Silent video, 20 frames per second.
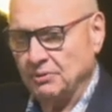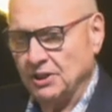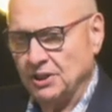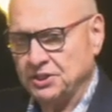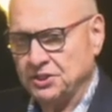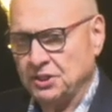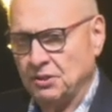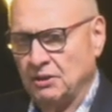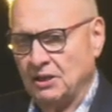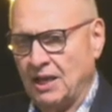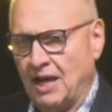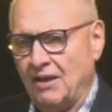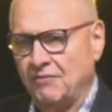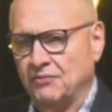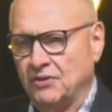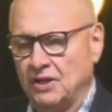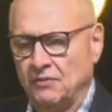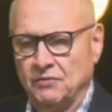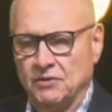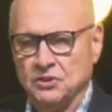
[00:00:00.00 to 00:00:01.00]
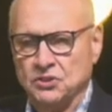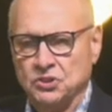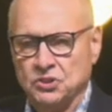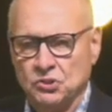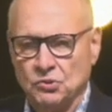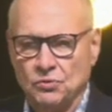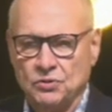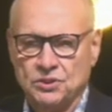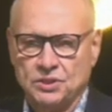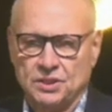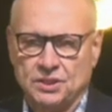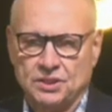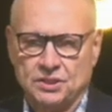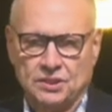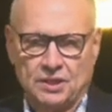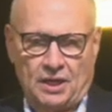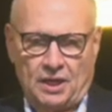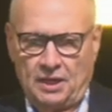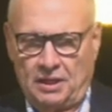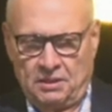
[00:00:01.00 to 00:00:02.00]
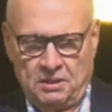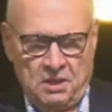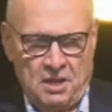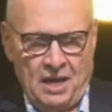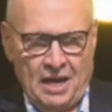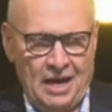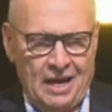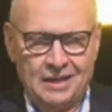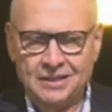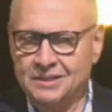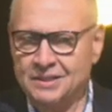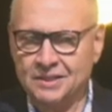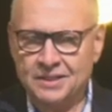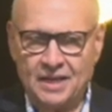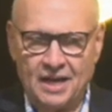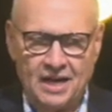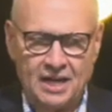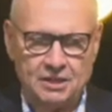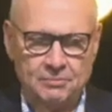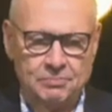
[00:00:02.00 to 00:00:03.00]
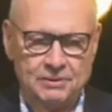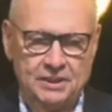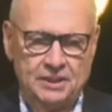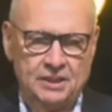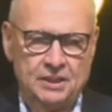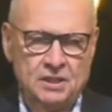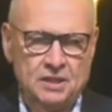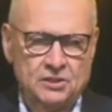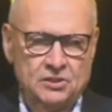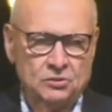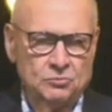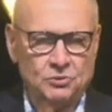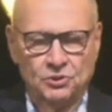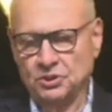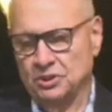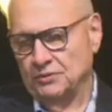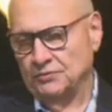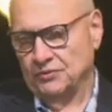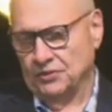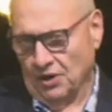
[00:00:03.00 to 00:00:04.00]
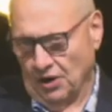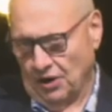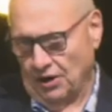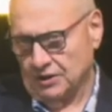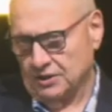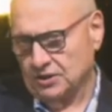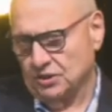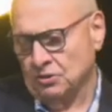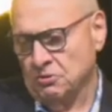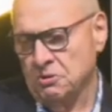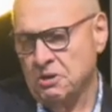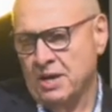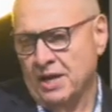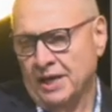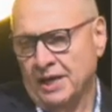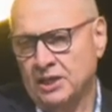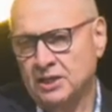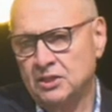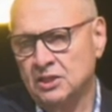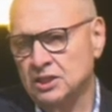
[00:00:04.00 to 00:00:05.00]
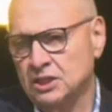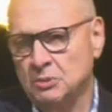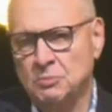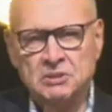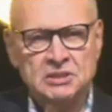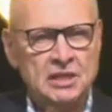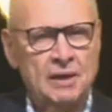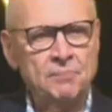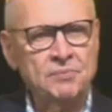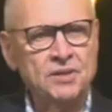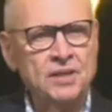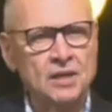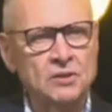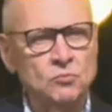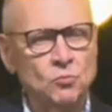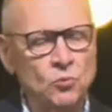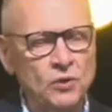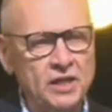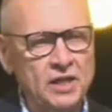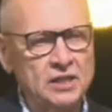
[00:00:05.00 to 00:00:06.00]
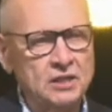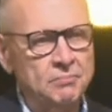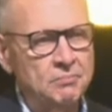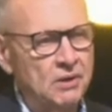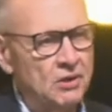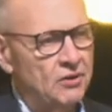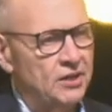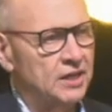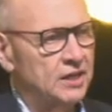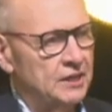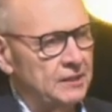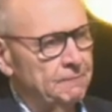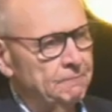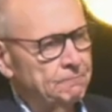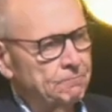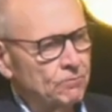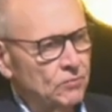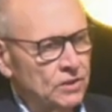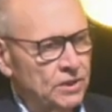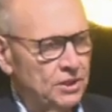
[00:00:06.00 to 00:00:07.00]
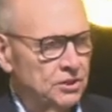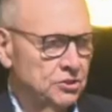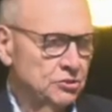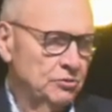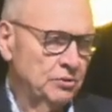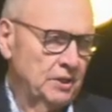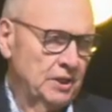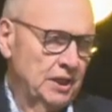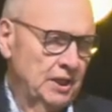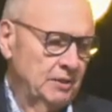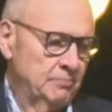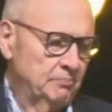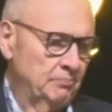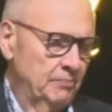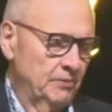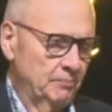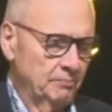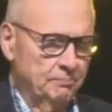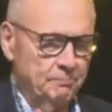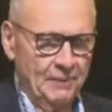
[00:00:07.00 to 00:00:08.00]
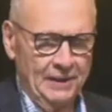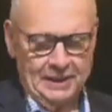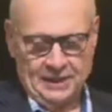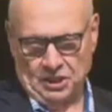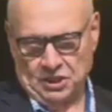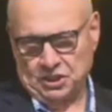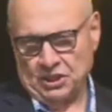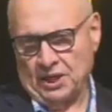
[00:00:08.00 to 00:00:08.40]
It's the life-giving source. It's undeniably the Word of God. So it needs to be something that we in America need to embellish.